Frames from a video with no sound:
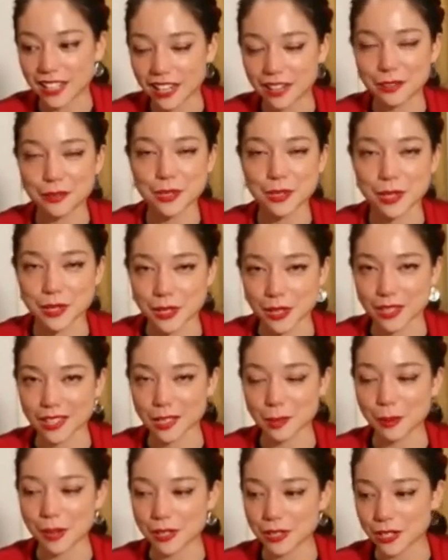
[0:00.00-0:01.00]
And it was also the
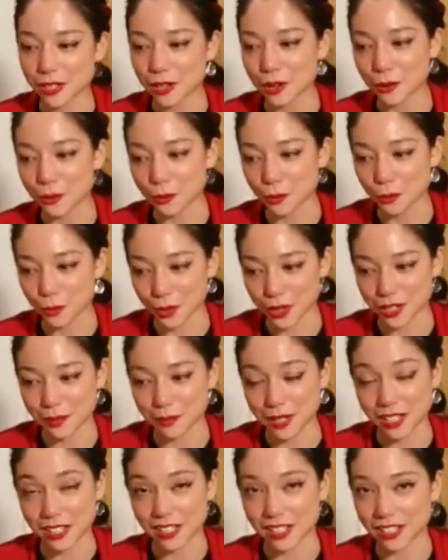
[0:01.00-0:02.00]
sponsor wanted
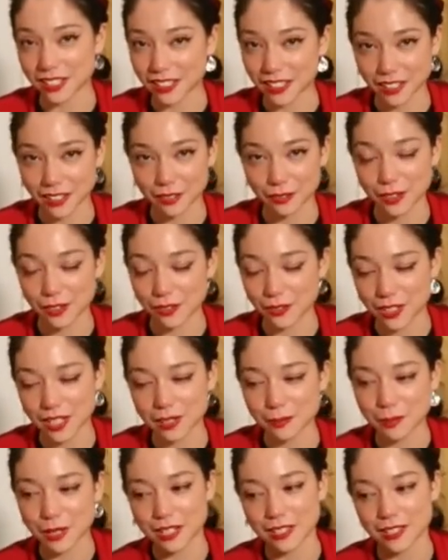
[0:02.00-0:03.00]
me to cut like
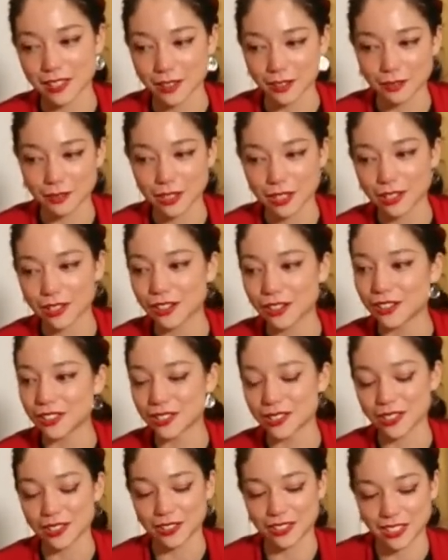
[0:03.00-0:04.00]
15 minutes out of the video, and
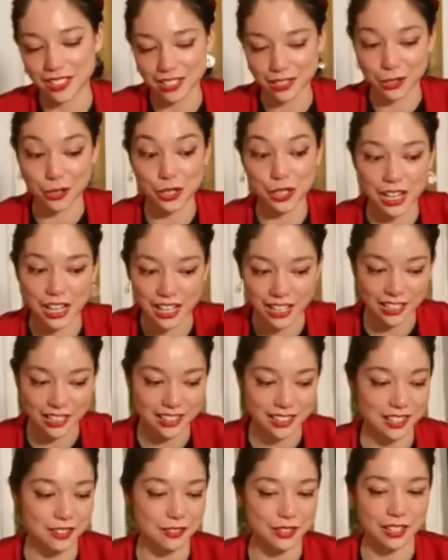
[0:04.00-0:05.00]
so I was like trying, and
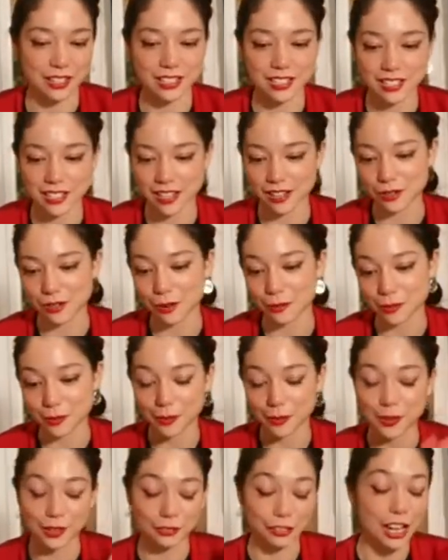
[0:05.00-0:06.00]
then I finally decided to drop it,
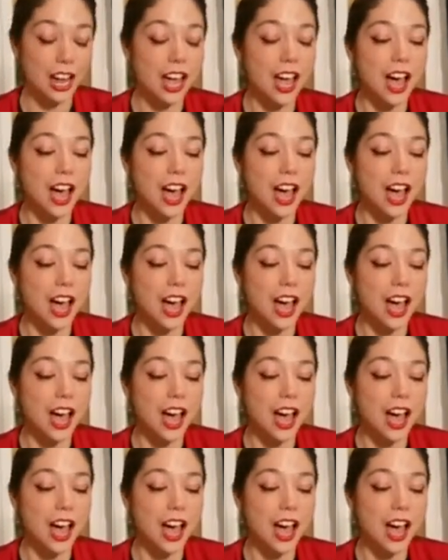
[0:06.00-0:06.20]
whatever.